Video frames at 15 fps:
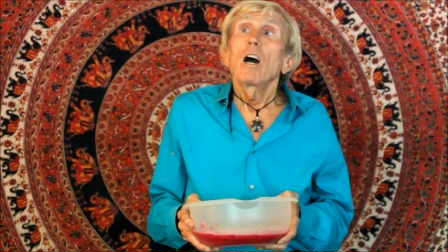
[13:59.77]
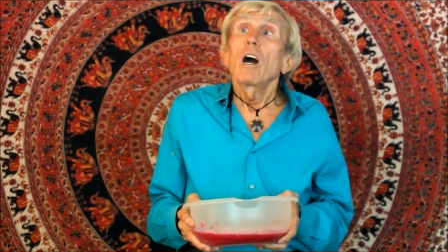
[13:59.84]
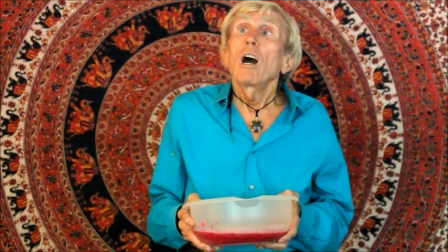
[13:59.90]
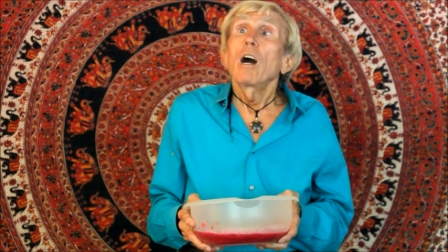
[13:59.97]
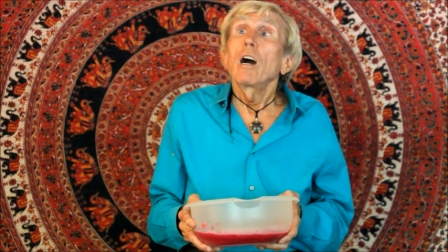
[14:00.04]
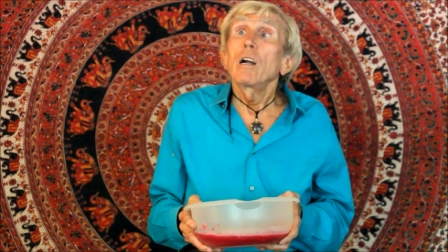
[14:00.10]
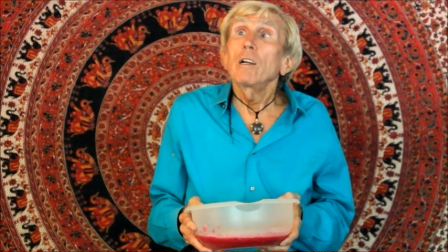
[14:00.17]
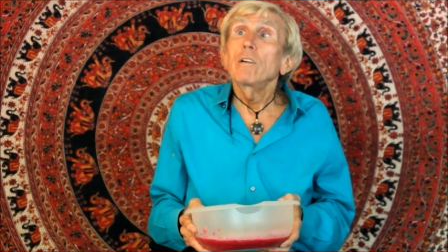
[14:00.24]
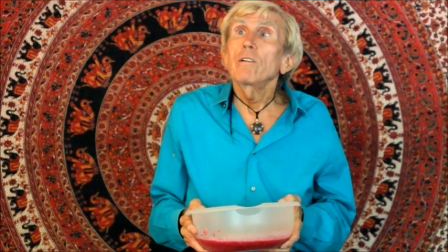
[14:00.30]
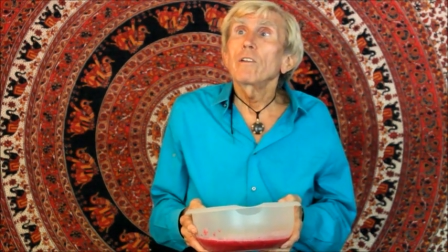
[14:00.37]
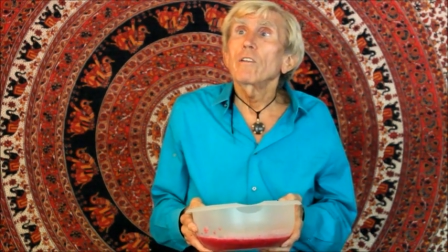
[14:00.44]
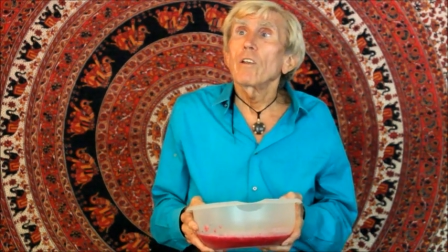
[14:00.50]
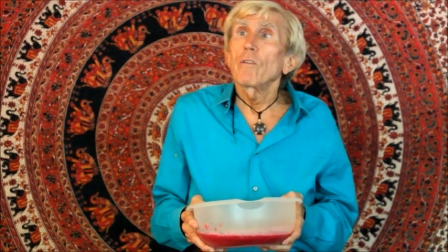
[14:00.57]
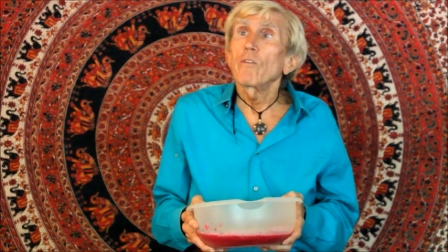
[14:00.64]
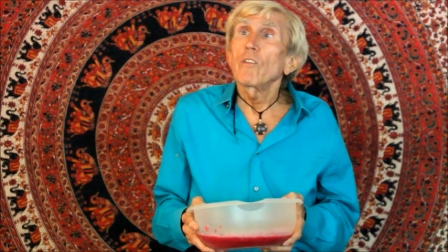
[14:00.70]

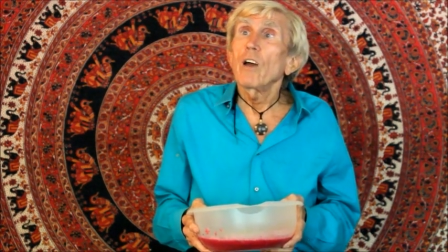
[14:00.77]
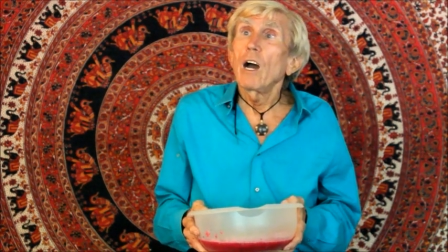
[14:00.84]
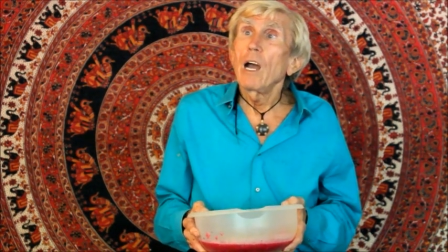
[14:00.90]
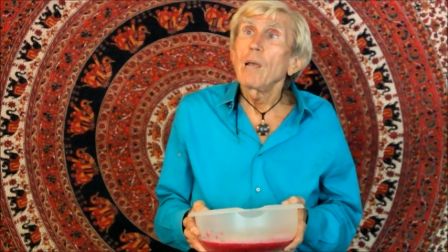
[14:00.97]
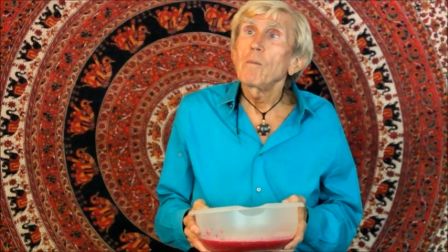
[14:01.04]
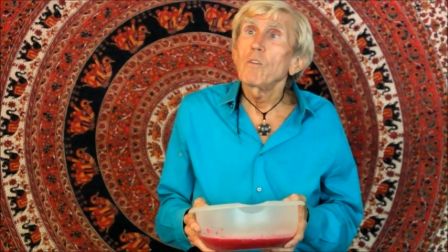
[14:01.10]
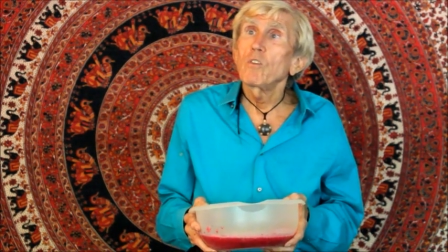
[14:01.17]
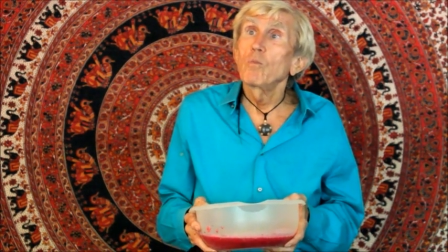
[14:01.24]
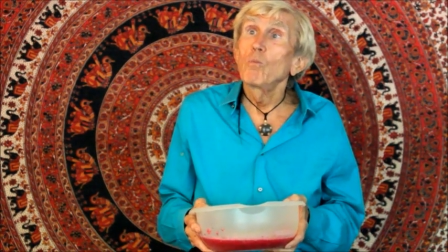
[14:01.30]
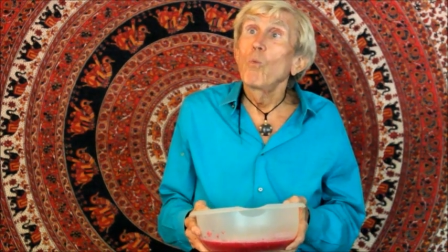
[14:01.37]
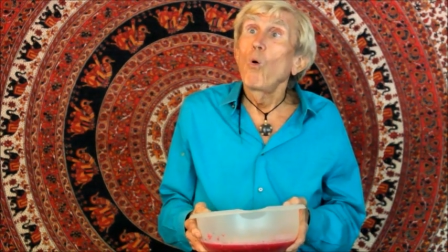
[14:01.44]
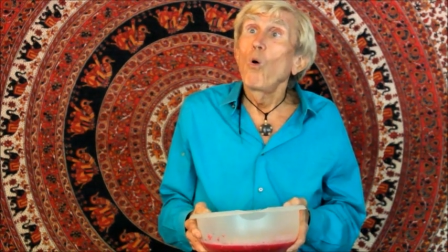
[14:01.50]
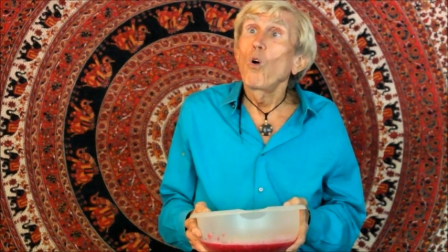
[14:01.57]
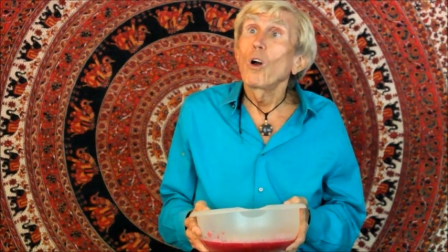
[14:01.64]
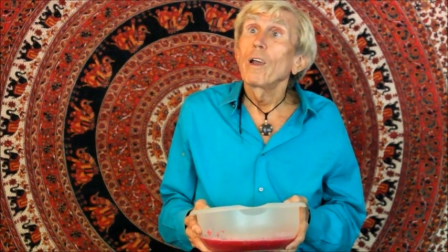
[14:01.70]
hundreds of times
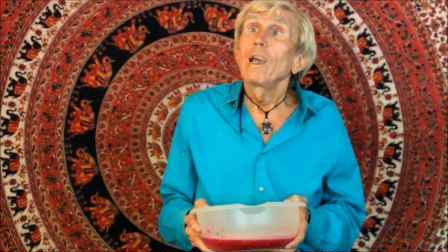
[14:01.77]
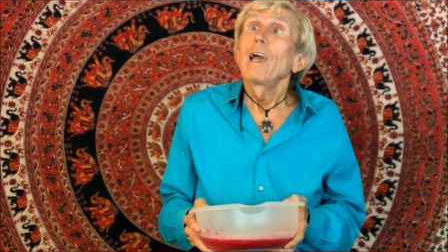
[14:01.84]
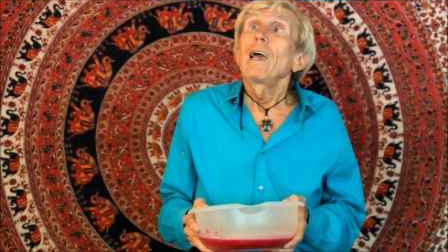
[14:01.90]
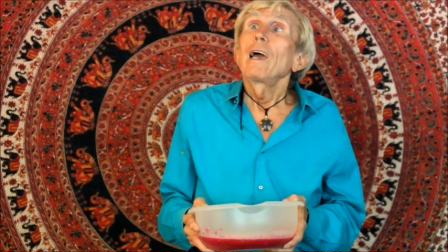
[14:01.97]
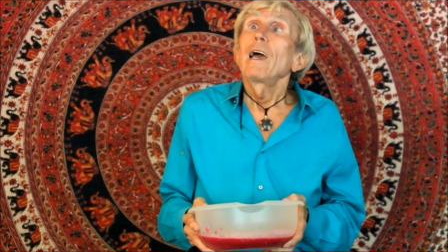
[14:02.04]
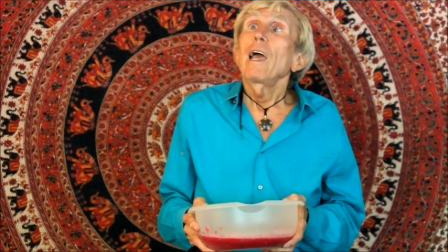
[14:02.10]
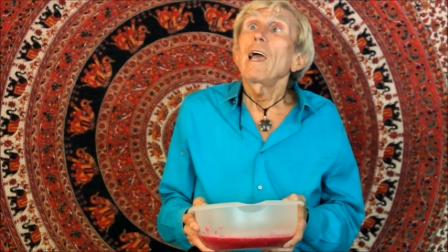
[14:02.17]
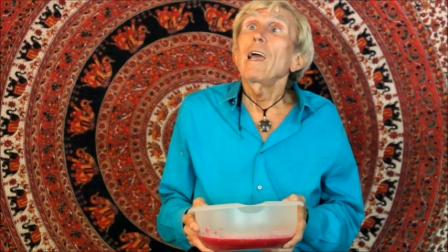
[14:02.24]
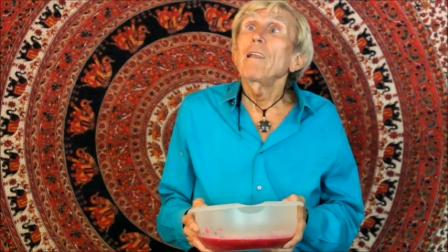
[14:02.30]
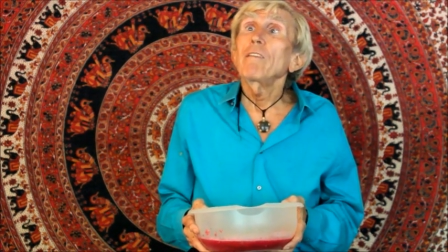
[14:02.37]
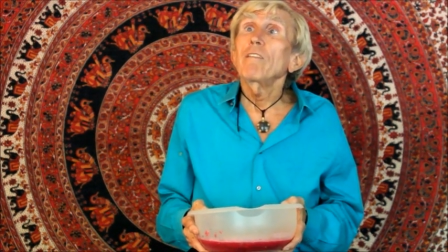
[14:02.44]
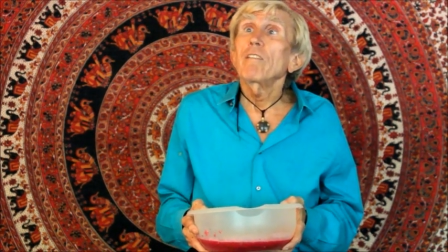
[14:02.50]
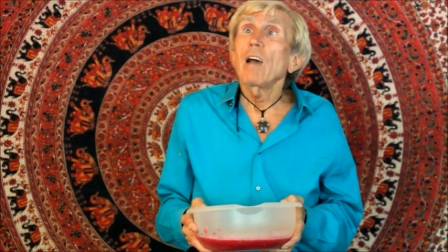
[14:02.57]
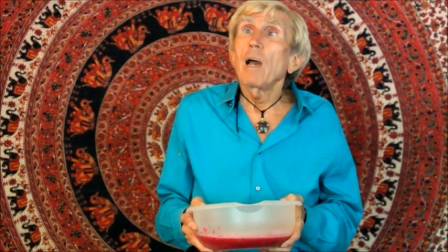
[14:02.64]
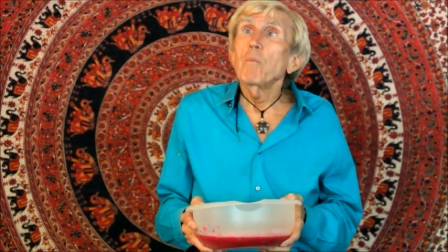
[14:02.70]
more
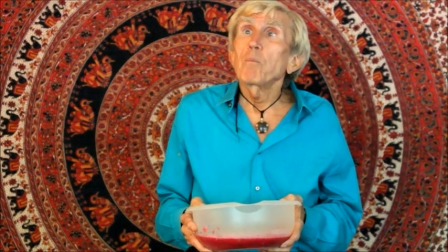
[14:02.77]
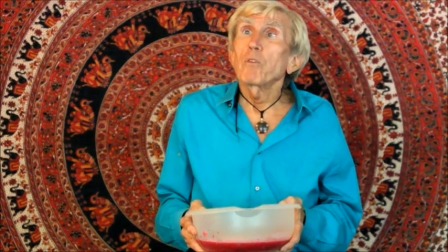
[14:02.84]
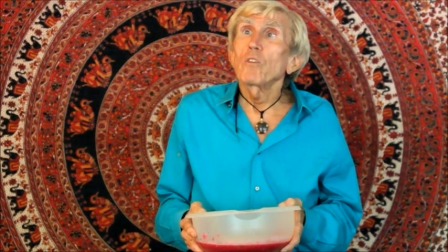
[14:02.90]
enzyme